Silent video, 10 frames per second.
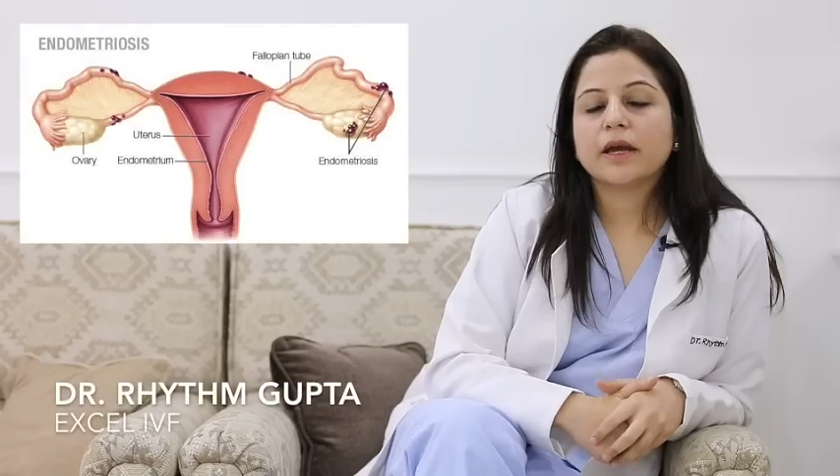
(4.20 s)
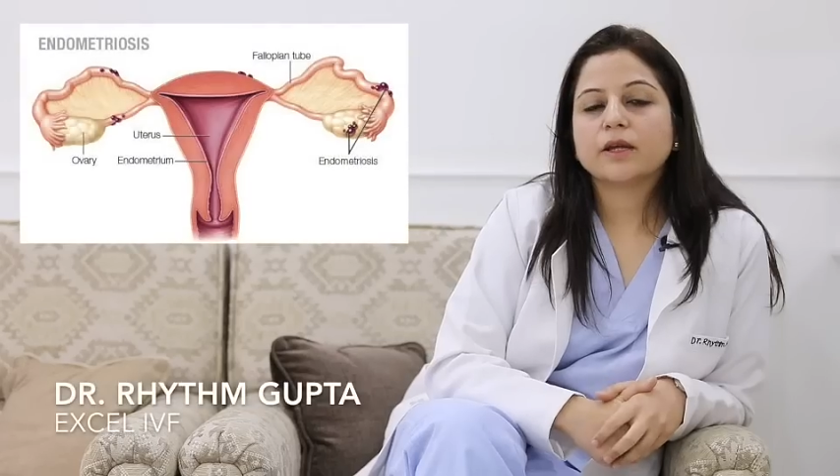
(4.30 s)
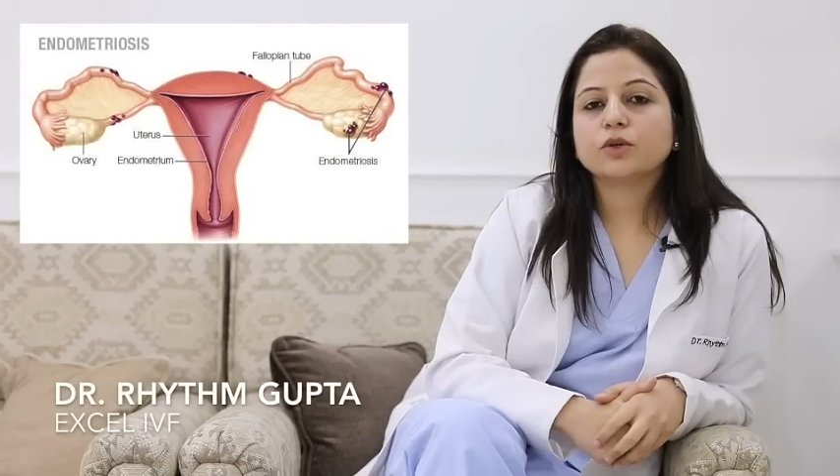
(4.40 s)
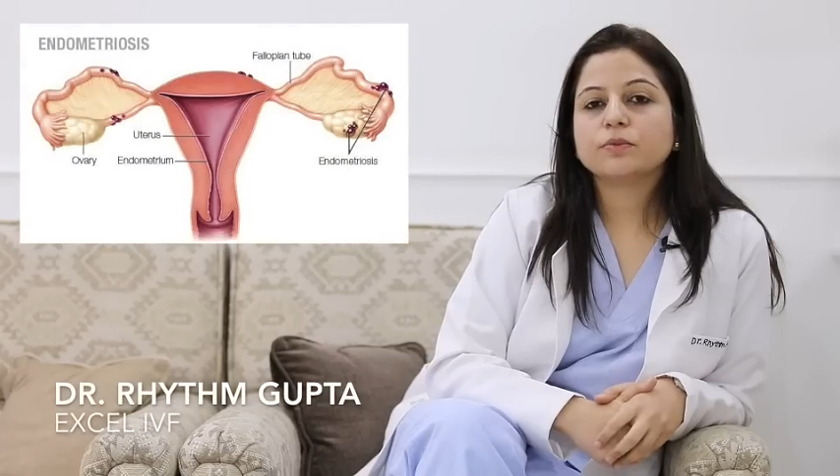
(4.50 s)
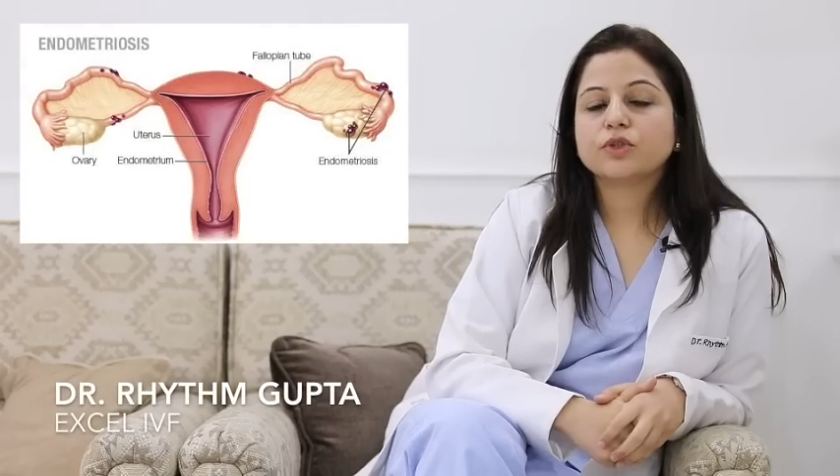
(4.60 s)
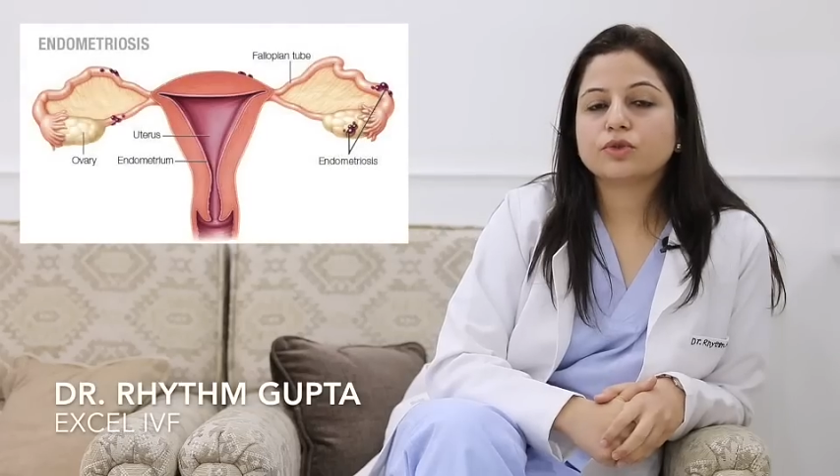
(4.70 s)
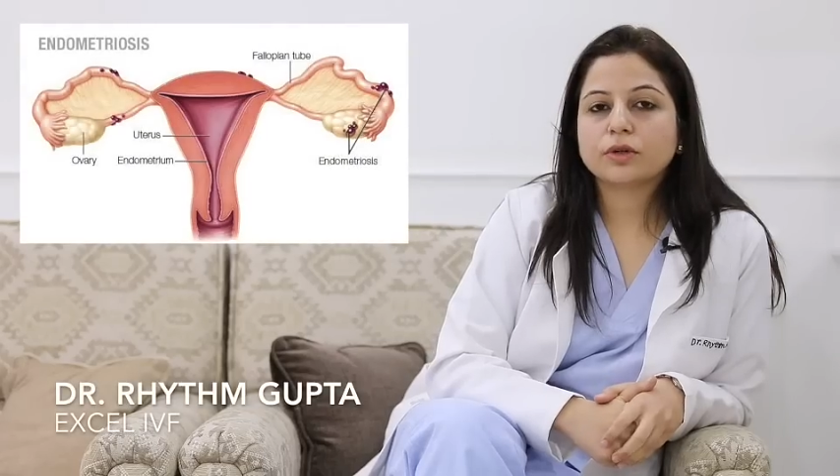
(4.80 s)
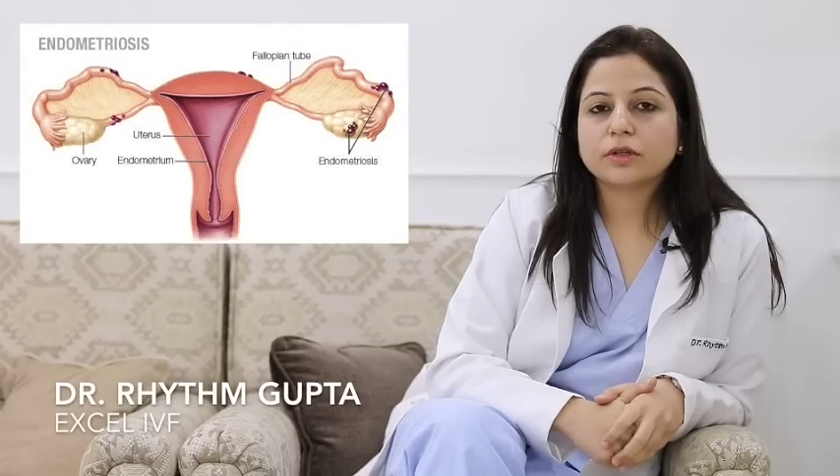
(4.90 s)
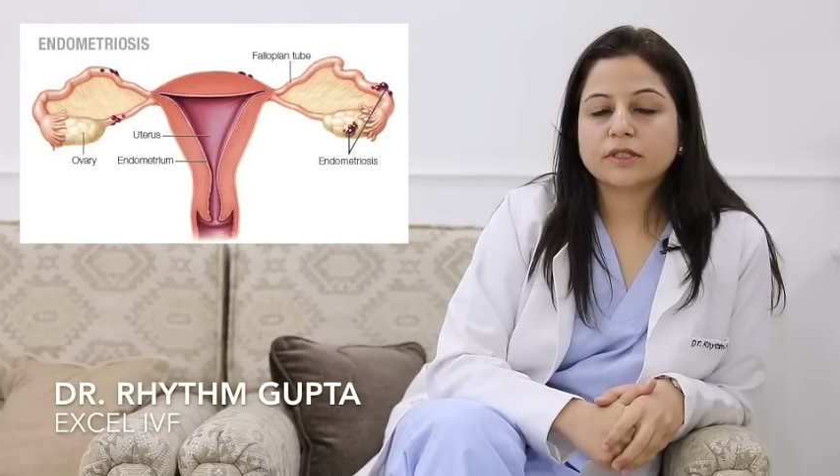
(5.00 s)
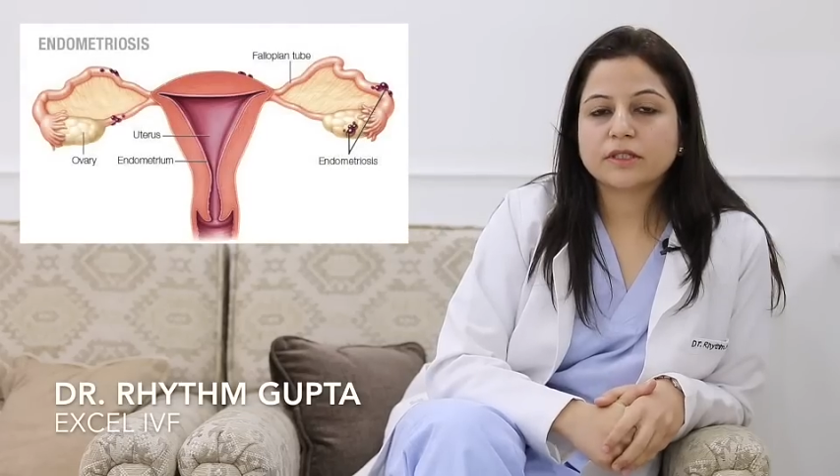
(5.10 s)

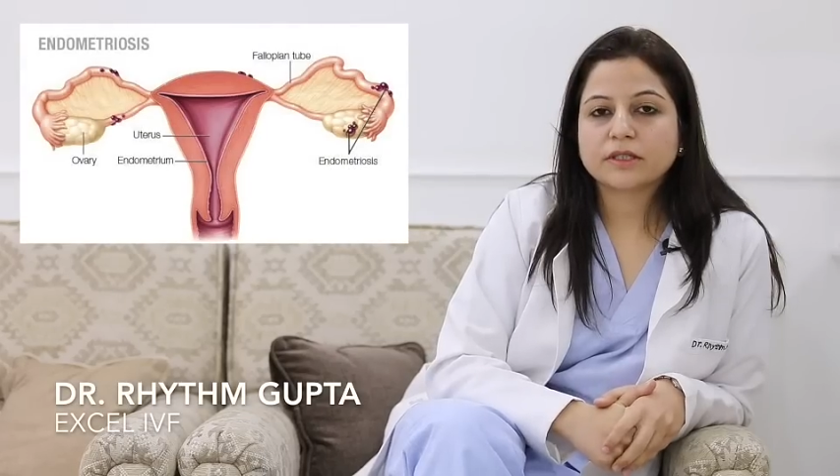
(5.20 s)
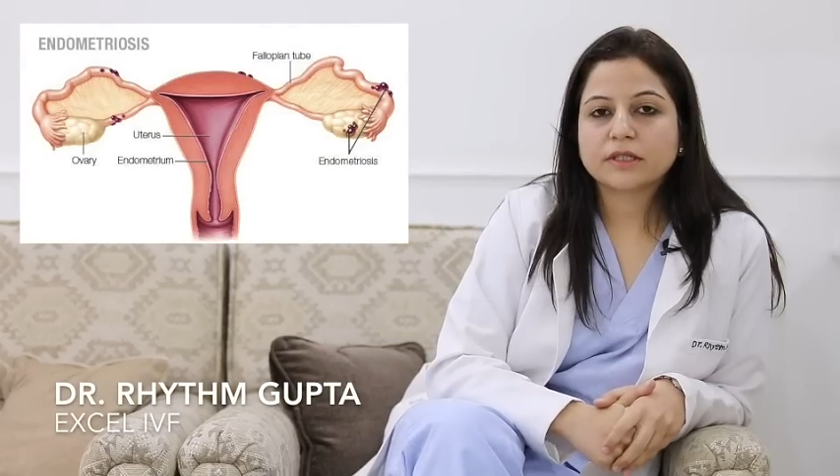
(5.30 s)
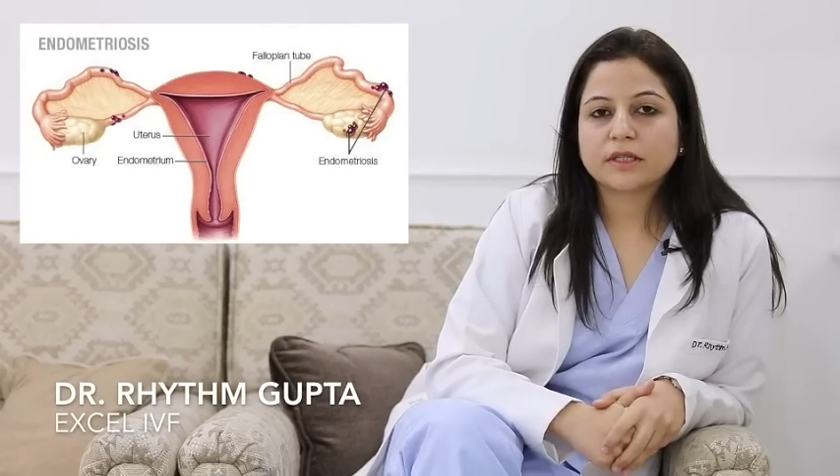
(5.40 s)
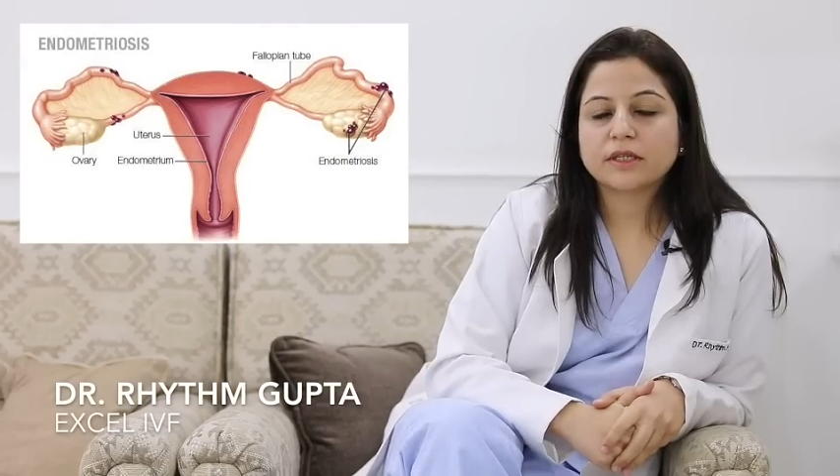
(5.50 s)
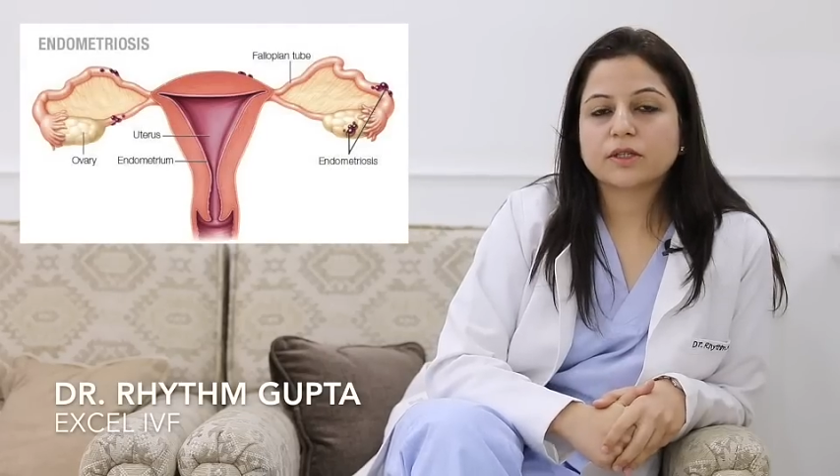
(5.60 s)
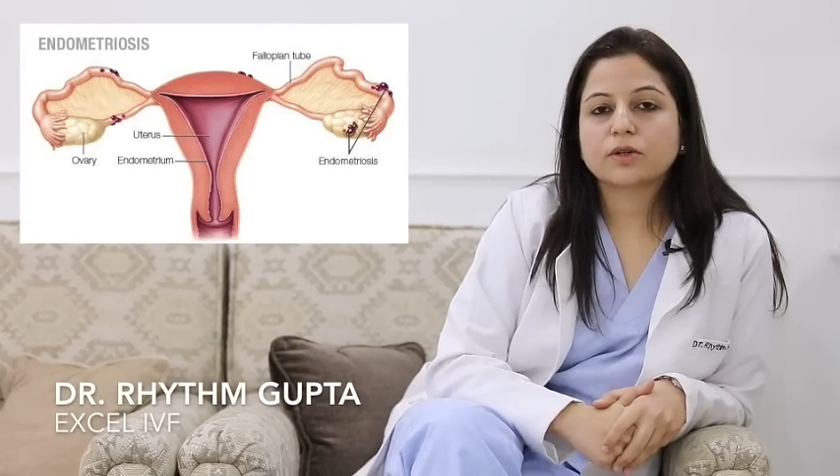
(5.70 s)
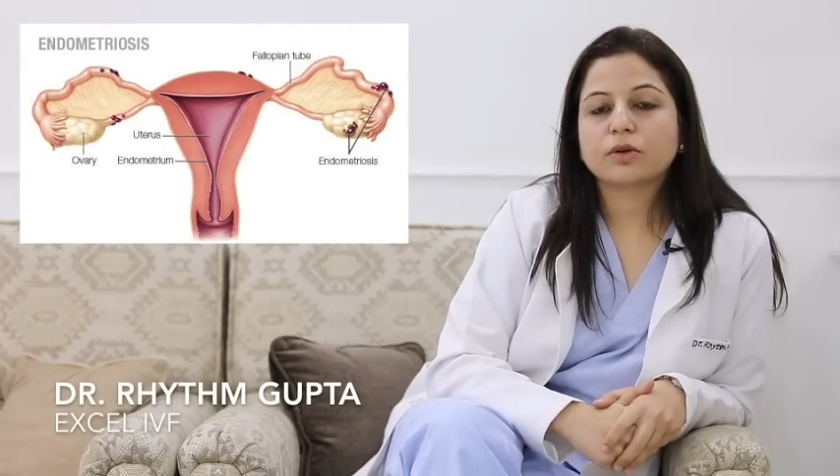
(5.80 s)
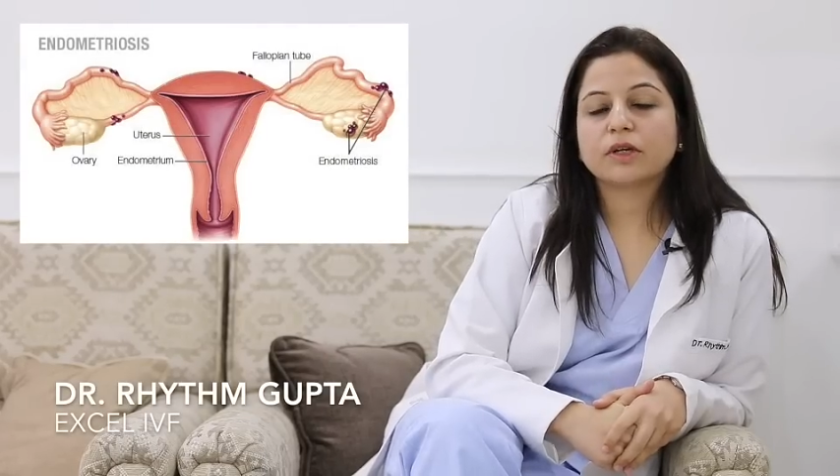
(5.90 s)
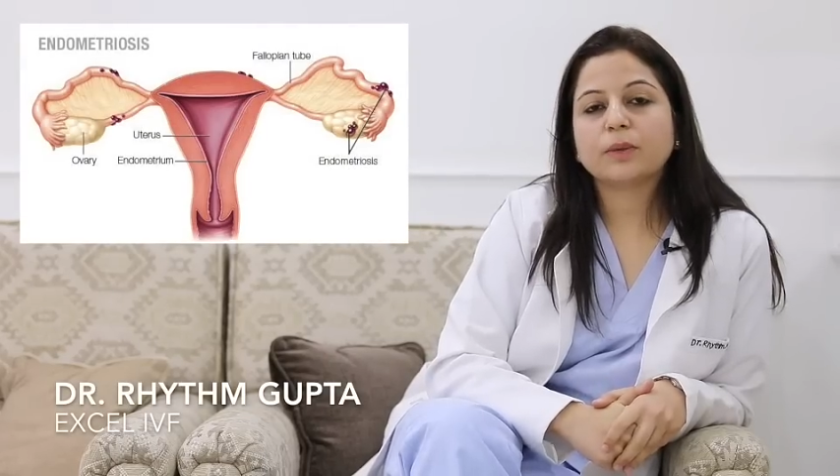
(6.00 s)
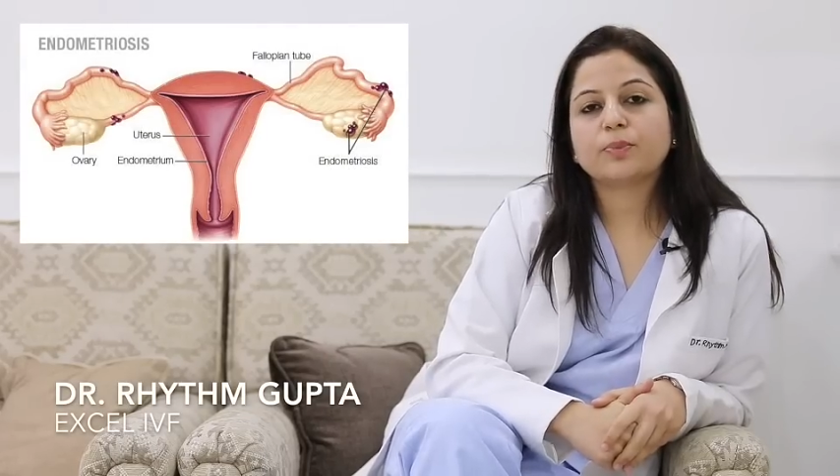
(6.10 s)
Endometriosis is a
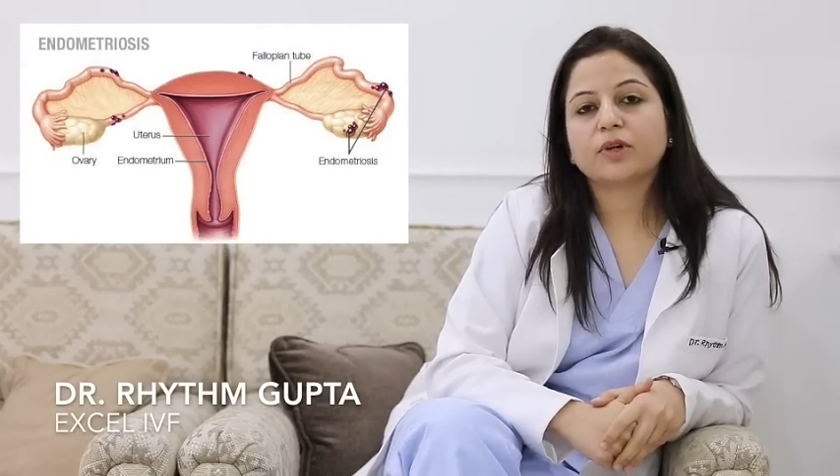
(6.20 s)
chronic